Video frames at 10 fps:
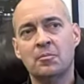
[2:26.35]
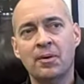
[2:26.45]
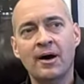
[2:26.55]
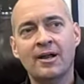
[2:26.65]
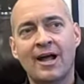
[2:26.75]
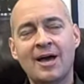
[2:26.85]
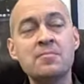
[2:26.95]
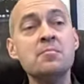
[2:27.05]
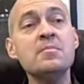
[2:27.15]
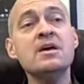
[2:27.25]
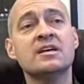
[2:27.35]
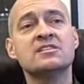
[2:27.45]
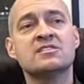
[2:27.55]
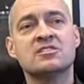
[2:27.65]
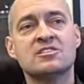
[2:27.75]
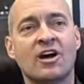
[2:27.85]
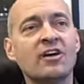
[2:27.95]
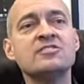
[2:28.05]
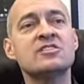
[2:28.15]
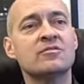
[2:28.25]
But I miss
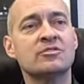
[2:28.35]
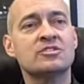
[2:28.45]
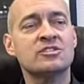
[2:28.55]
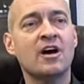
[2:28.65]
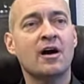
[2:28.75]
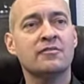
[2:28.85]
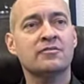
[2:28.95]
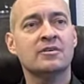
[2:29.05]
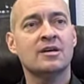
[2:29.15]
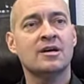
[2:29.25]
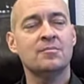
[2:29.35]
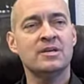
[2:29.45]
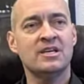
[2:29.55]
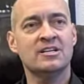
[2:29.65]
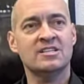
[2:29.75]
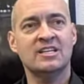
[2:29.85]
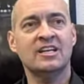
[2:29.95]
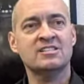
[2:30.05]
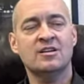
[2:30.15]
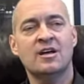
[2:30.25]
tons of their stuff because it
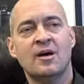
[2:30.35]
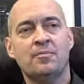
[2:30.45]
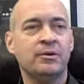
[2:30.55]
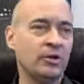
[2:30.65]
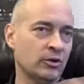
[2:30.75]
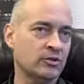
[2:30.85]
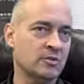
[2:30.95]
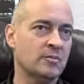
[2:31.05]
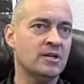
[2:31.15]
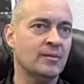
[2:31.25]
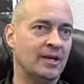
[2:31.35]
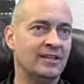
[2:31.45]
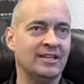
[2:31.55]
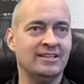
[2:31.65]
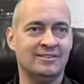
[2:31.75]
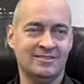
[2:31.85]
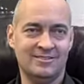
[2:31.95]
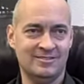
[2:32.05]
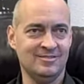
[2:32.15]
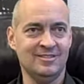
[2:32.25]
doesn't appear to me.
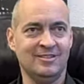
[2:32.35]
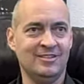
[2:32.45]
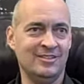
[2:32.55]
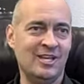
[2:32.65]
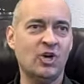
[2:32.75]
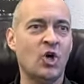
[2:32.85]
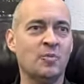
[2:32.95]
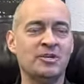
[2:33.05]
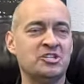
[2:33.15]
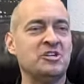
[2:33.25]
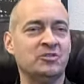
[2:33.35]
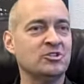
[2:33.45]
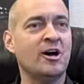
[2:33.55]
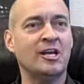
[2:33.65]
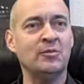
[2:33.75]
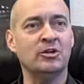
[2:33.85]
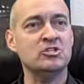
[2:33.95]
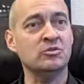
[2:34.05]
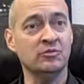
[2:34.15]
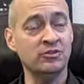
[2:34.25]
They called me yesterday and were talking about our
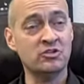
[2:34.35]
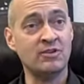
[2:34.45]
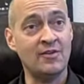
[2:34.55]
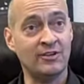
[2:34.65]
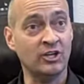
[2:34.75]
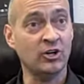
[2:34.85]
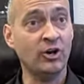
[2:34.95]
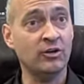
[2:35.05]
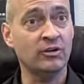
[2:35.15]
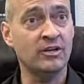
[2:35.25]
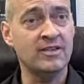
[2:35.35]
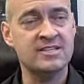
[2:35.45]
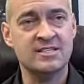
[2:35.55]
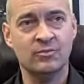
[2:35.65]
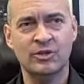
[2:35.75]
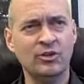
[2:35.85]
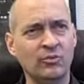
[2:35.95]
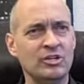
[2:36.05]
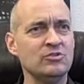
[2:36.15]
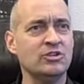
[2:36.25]
student foot traffic on Gartner, and they said, well, you don't
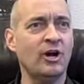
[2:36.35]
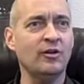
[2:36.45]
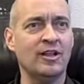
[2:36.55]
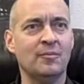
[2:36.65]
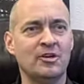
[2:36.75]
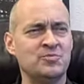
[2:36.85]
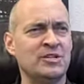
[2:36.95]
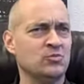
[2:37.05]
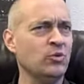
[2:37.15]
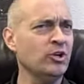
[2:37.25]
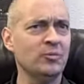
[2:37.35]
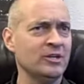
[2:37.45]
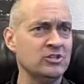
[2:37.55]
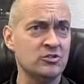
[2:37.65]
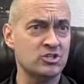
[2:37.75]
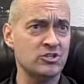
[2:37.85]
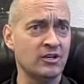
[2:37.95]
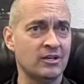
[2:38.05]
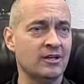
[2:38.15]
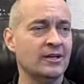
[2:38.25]
really use Gartner that much, but that's weird because you
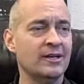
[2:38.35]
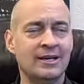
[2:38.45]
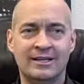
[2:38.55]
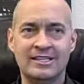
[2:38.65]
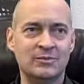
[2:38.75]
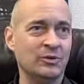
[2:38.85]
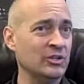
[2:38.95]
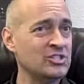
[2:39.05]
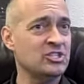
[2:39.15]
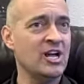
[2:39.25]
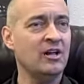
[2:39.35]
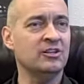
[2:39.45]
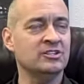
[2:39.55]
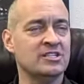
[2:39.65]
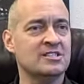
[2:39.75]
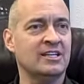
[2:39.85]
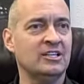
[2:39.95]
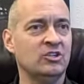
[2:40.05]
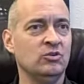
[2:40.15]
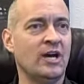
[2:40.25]
should. And I said, well, here's the challenge. It's like
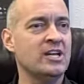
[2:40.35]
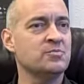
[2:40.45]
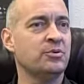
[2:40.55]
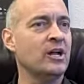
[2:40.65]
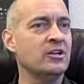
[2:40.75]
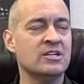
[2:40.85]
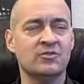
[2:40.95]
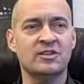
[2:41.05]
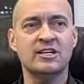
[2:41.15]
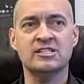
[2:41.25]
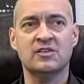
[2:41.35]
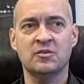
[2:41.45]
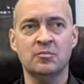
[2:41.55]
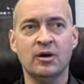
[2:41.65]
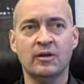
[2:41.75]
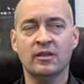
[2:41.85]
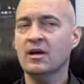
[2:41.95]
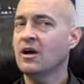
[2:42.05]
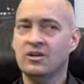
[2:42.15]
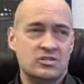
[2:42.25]
you guys put out different things every month.
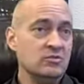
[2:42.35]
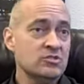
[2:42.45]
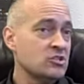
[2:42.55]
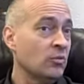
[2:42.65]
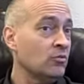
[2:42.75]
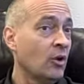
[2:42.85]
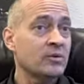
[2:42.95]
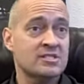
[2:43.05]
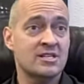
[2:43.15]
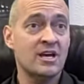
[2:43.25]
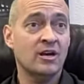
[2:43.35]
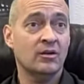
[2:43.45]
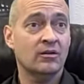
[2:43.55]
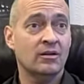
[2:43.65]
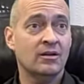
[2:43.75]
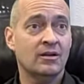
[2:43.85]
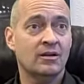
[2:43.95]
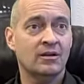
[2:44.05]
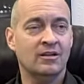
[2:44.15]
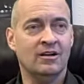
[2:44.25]
Our students don't know it's there.
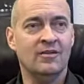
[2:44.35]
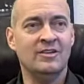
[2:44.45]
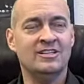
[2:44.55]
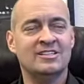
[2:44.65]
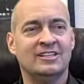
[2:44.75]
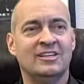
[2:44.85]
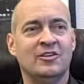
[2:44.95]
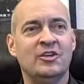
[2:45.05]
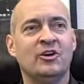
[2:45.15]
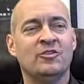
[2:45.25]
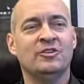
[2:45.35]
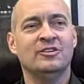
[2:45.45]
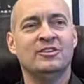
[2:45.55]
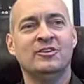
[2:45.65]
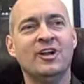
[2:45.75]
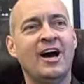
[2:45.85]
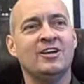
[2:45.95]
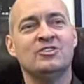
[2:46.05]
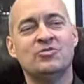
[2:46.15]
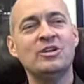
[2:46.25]
It's like they're
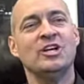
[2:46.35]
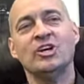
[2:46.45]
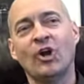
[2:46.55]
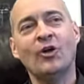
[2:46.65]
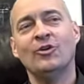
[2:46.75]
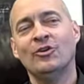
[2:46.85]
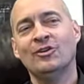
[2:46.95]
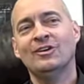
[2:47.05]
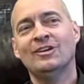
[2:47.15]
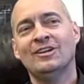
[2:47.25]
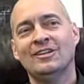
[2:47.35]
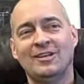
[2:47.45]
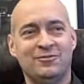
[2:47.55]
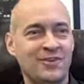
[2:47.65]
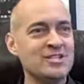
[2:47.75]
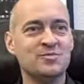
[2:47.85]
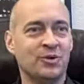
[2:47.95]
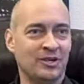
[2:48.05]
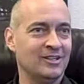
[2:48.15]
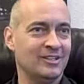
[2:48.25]
not treating Gartner like
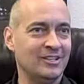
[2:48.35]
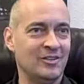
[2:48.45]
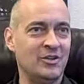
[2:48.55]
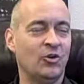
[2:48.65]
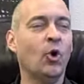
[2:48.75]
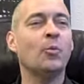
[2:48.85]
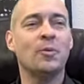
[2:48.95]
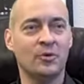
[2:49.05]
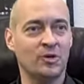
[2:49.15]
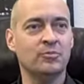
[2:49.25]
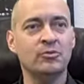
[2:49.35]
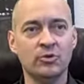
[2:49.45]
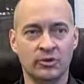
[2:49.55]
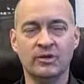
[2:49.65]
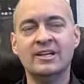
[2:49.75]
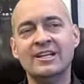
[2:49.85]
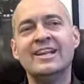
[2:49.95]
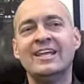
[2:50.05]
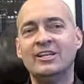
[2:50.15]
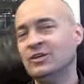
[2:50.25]
Facebook. They don't open up their computer and
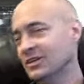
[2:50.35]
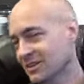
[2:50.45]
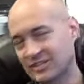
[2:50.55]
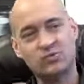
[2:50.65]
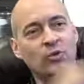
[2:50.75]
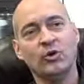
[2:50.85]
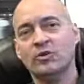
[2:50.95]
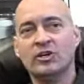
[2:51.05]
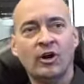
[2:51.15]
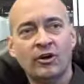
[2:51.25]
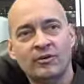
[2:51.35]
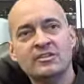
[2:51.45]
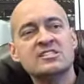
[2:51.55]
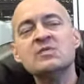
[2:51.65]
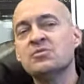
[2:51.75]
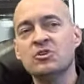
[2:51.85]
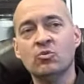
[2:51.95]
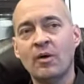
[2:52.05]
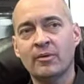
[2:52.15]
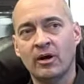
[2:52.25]
innately let's run over to Gartner and see what the new
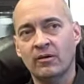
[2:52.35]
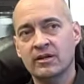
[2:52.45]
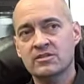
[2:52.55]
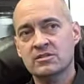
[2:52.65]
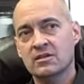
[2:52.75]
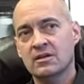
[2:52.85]
webinar is.